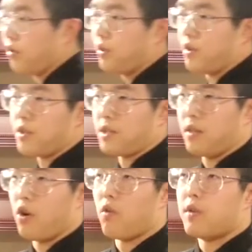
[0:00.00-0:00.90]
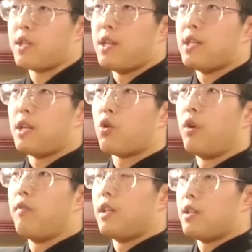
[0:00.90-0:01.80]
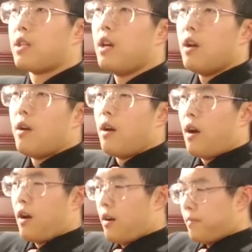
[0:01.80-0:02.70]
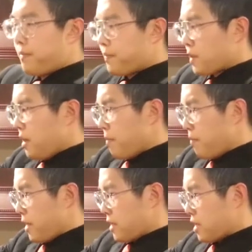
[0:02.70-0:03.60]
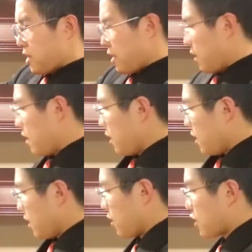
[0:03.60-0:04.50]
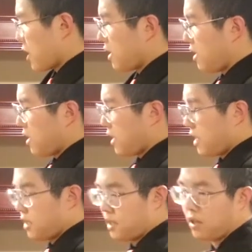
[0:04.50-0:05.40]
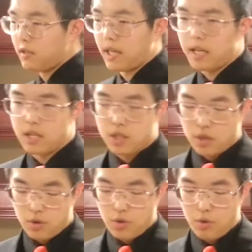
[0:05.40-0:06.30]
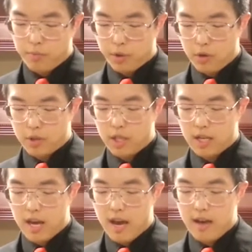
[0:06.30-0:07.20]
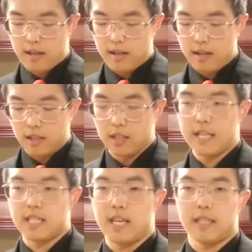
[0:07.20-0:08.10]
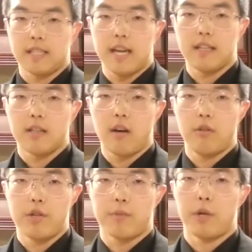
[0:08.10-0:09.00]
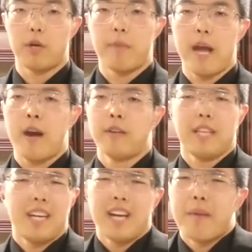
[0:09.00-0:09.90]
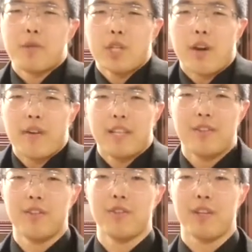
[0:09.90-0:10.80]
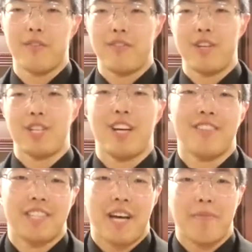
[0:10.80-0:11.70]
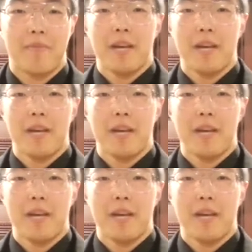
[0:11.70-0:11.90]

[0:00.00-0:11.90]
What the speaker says: if there is an overseas equivalent. But you know, try to get a deal that gets you protein at less than $10 per pound. Again, I'm sorry, I don't know the conversion off the top of my